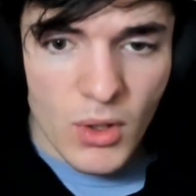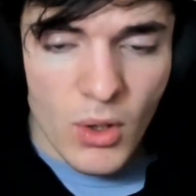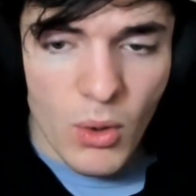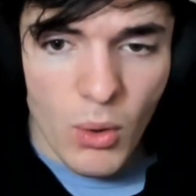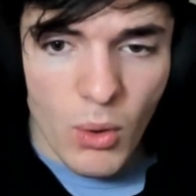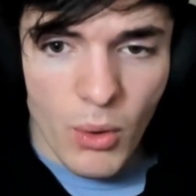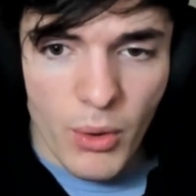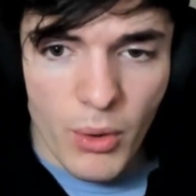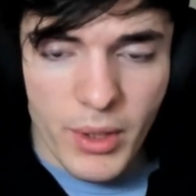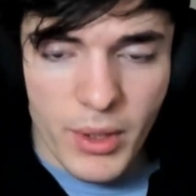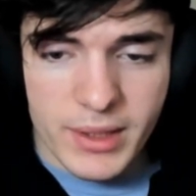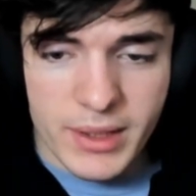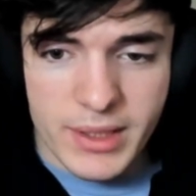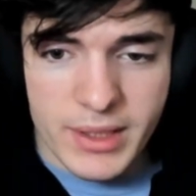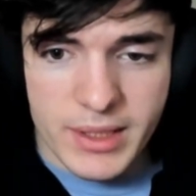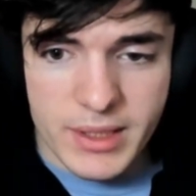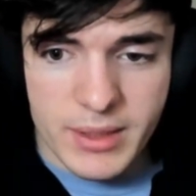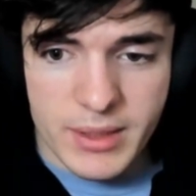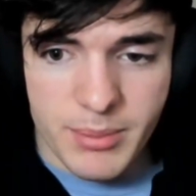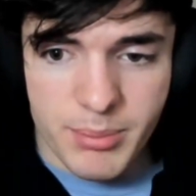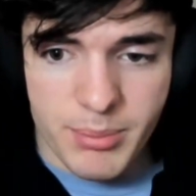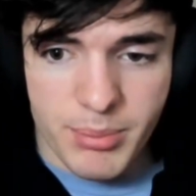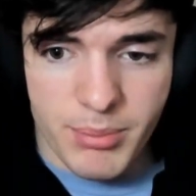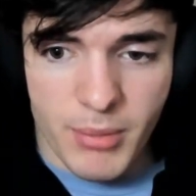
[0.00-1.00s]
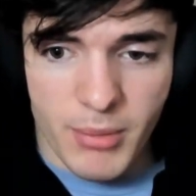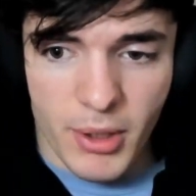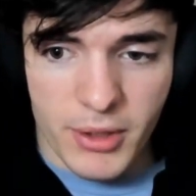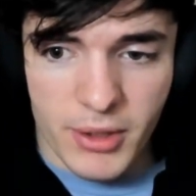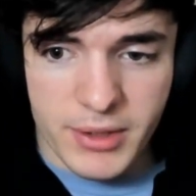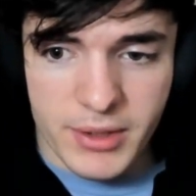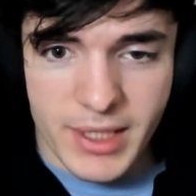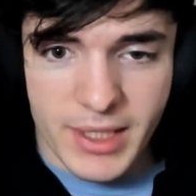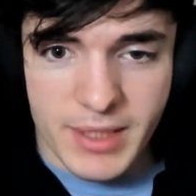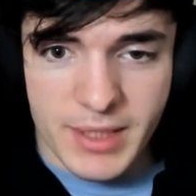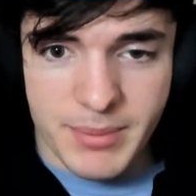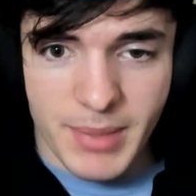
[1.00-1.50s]
or at least
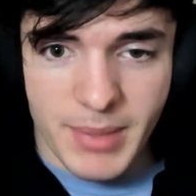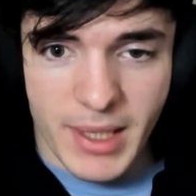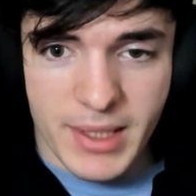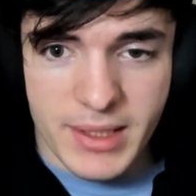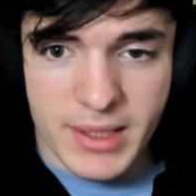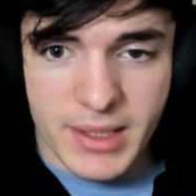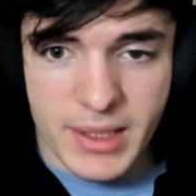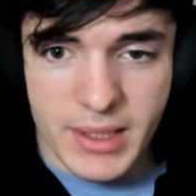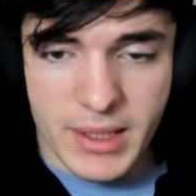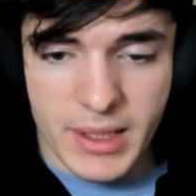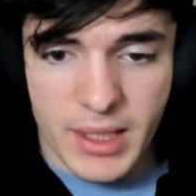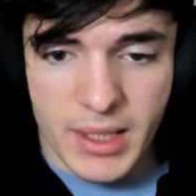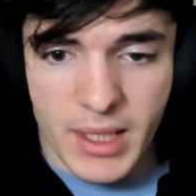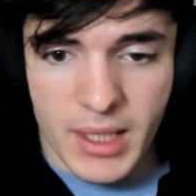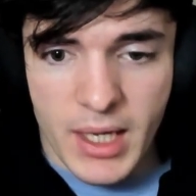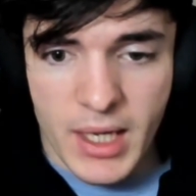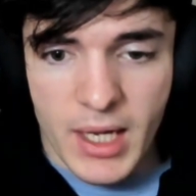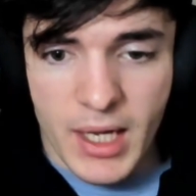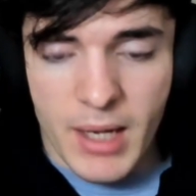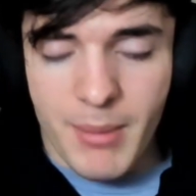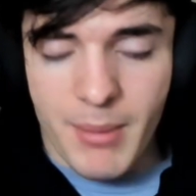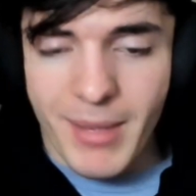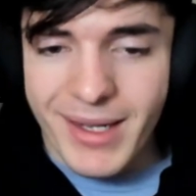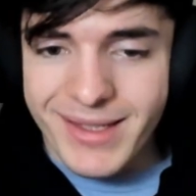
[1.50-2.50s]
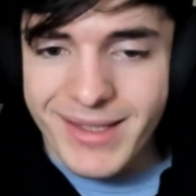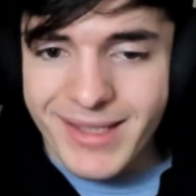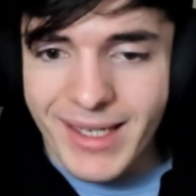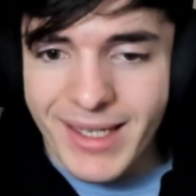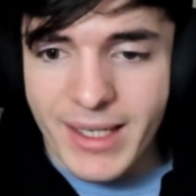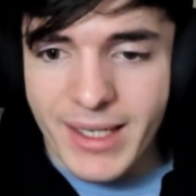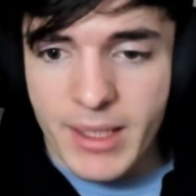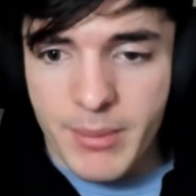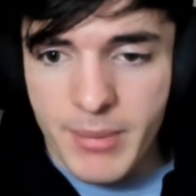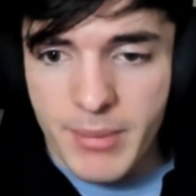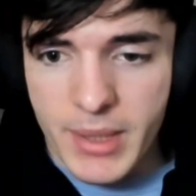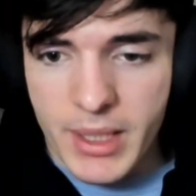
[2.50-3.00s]
marked as pending. It might
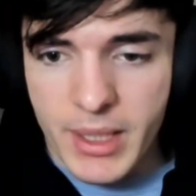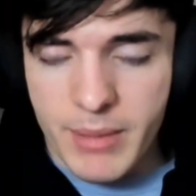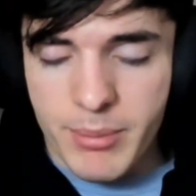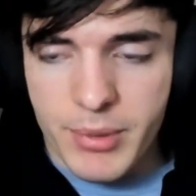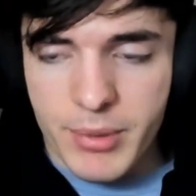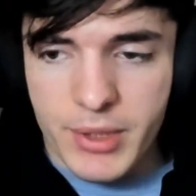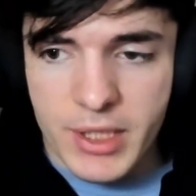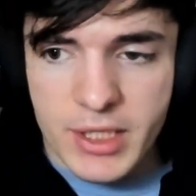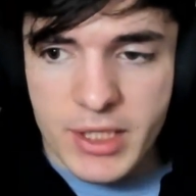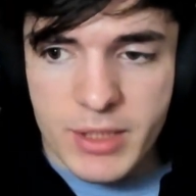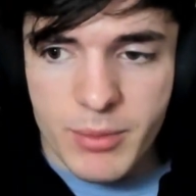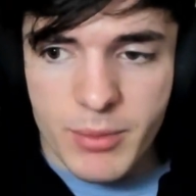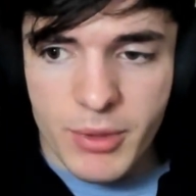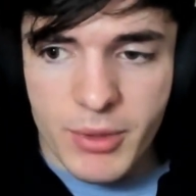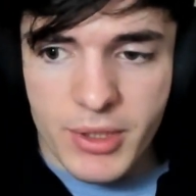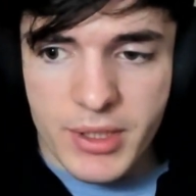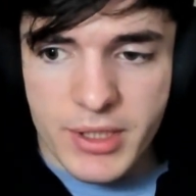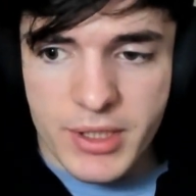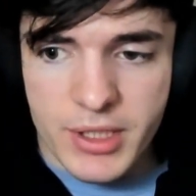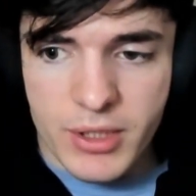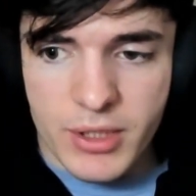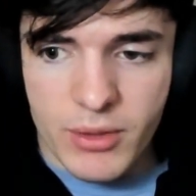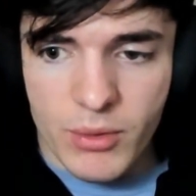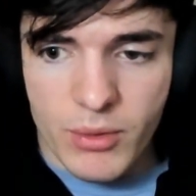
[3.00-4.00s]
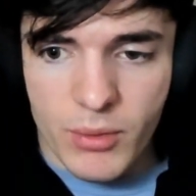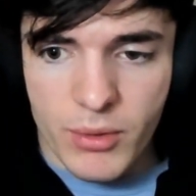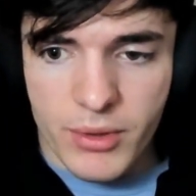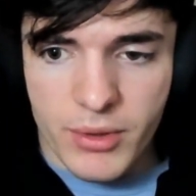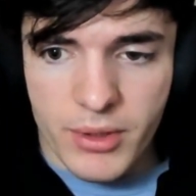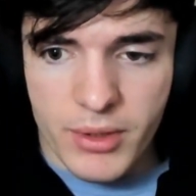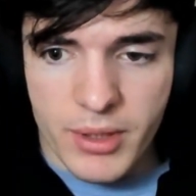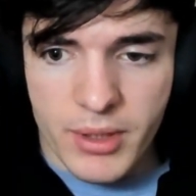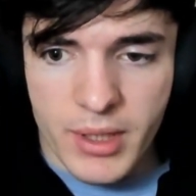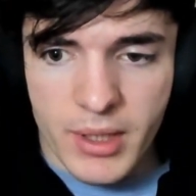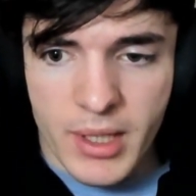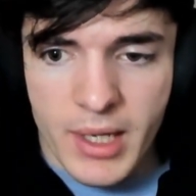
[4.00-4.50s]
take a minute, but this is where you can see your
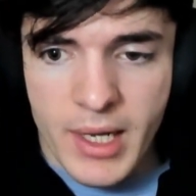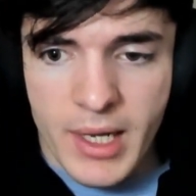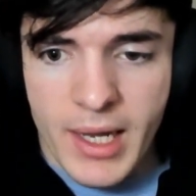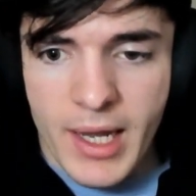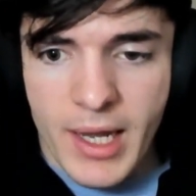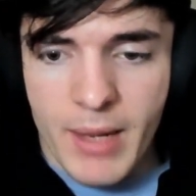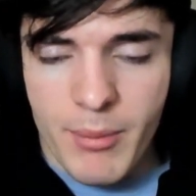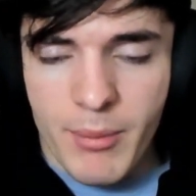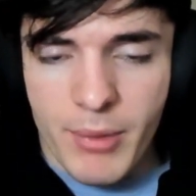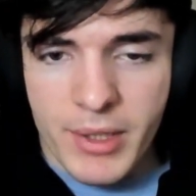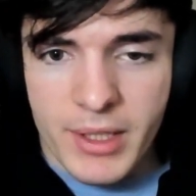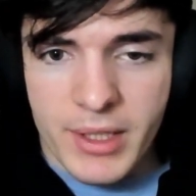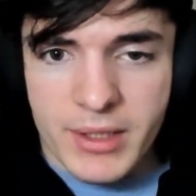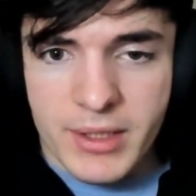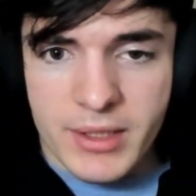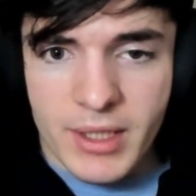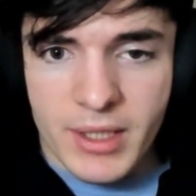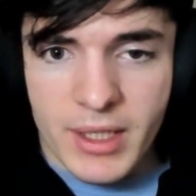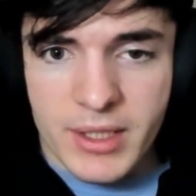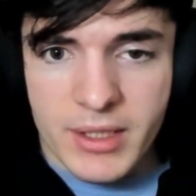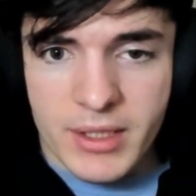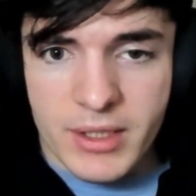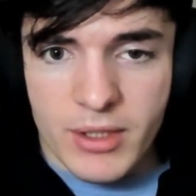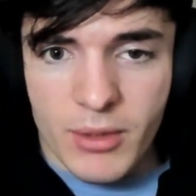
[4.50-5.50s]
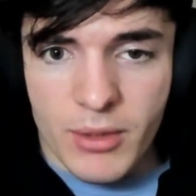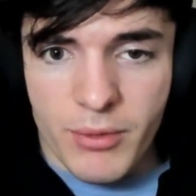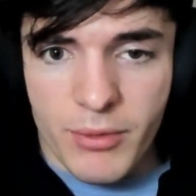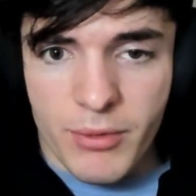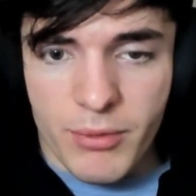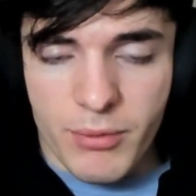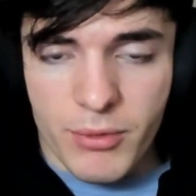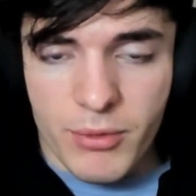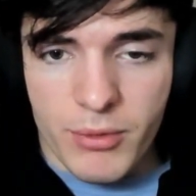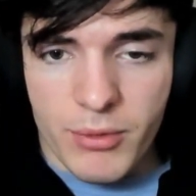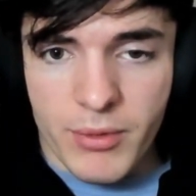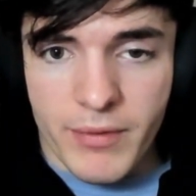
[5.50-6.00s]
order. And when it does go
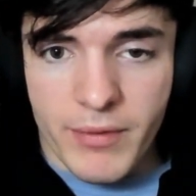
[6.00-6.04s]
through